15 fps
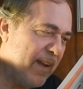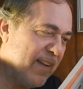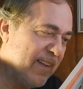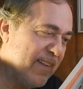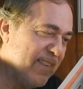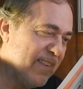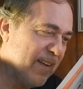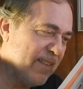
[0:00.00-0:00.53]

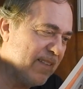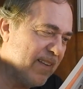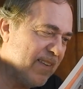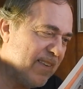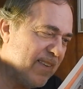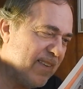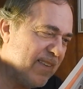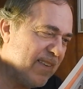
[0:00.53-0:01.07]
and
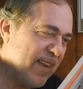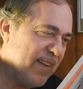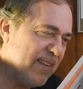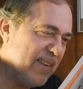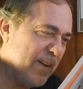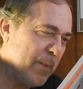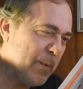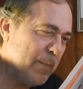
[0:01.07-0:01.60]
consultants
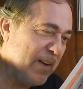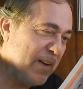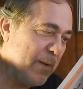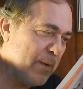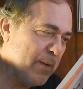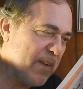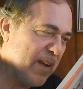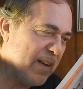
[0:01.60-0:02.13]
say she will
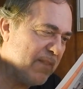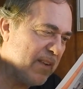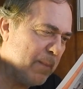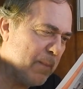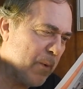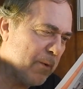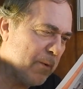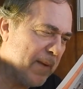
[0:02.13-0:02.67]
be notified if
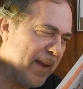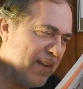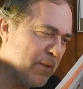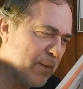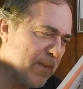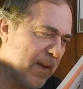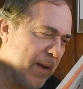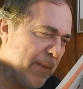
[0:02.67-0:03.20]
any more
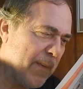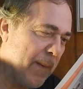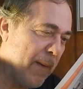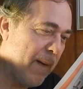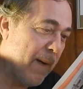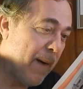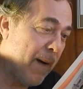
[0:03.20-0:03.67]
remains are found.